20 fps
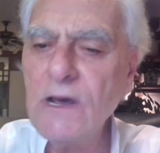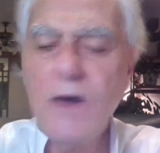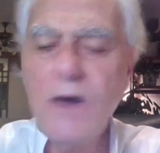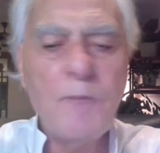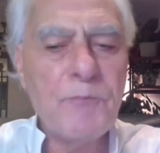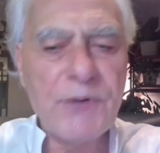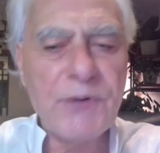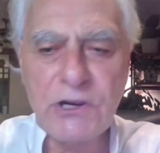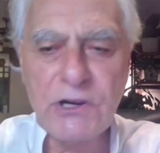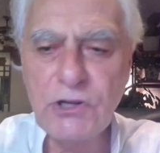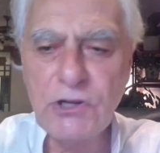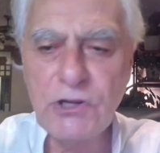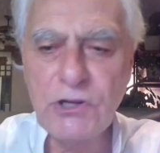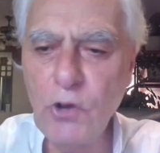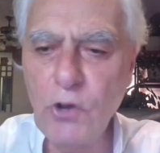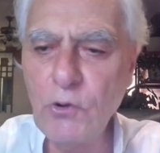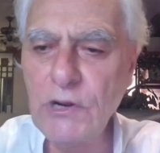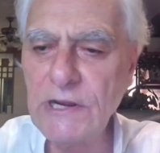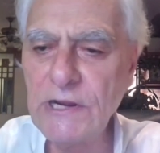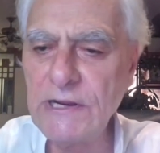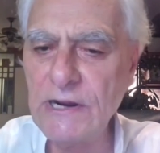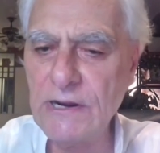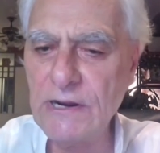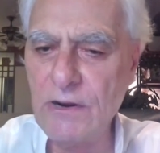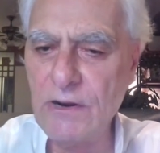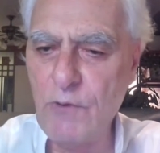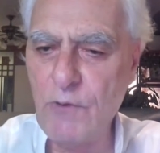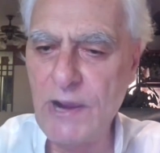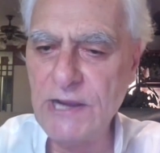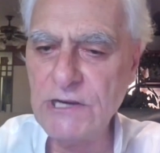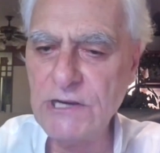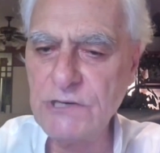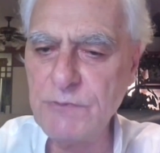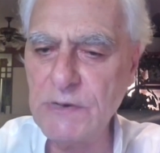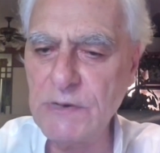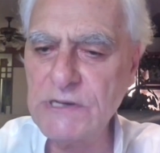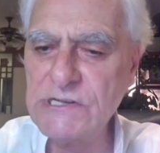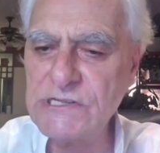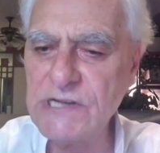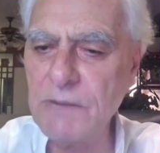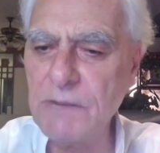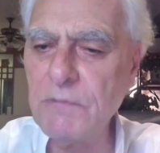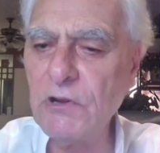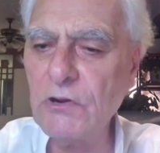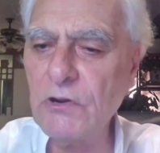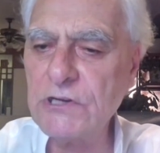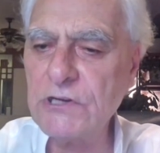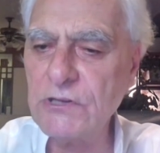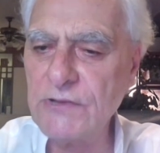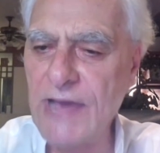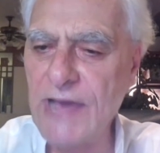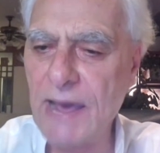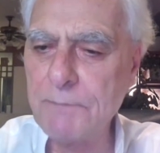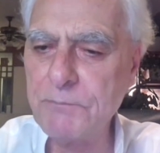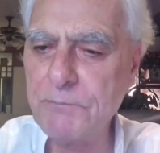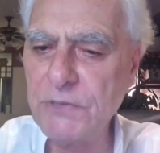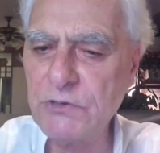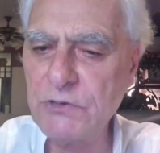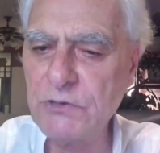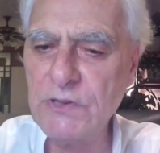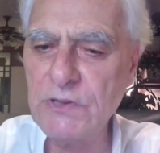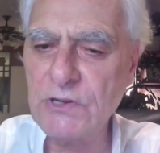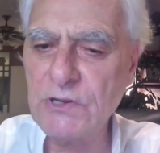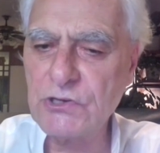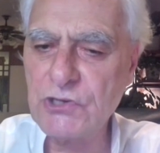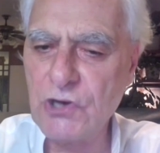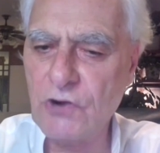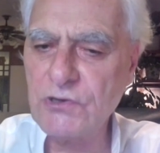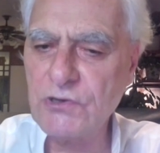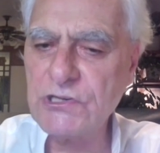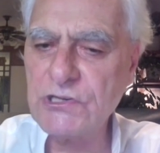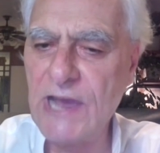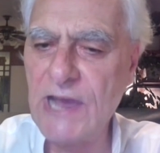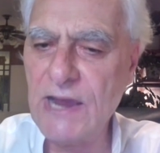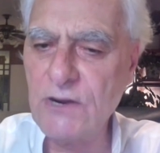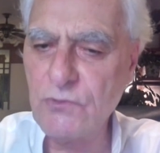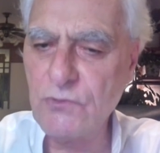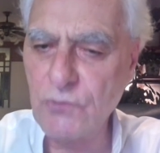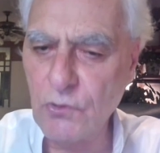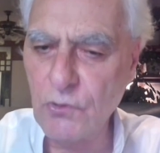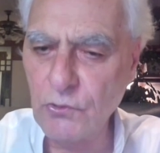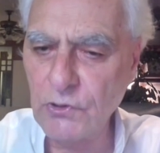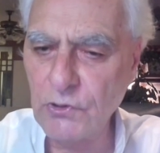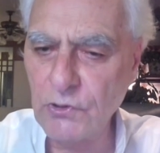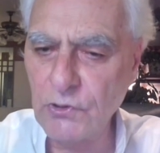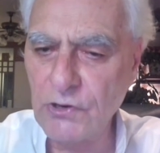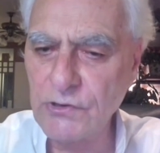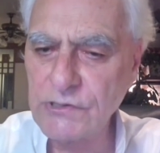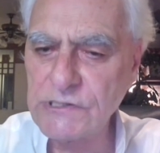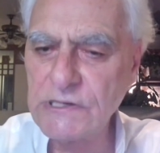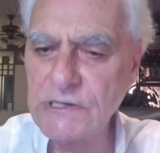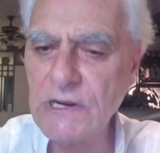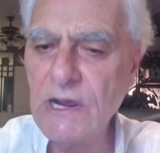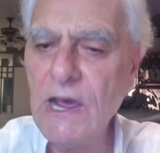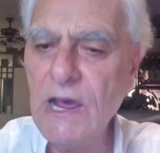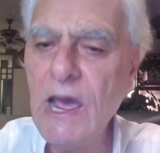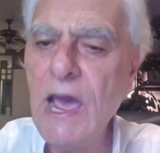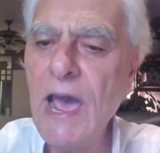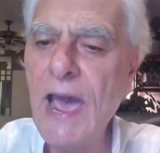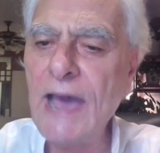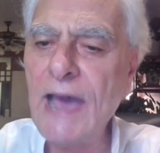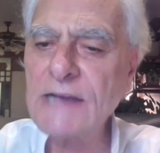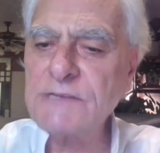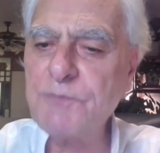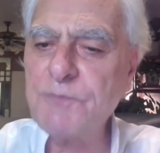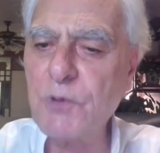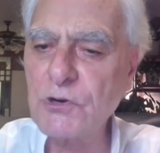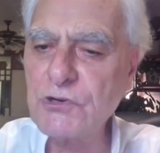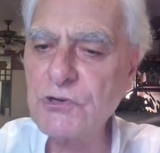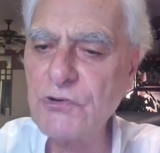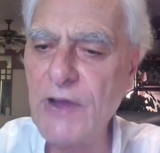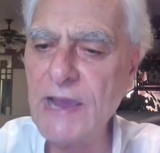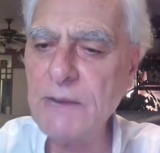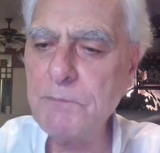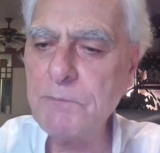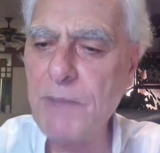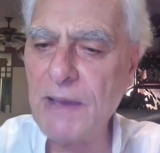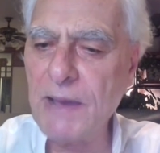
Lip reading: precluded an arrangement similar to that between the church and rulers, as portrayed by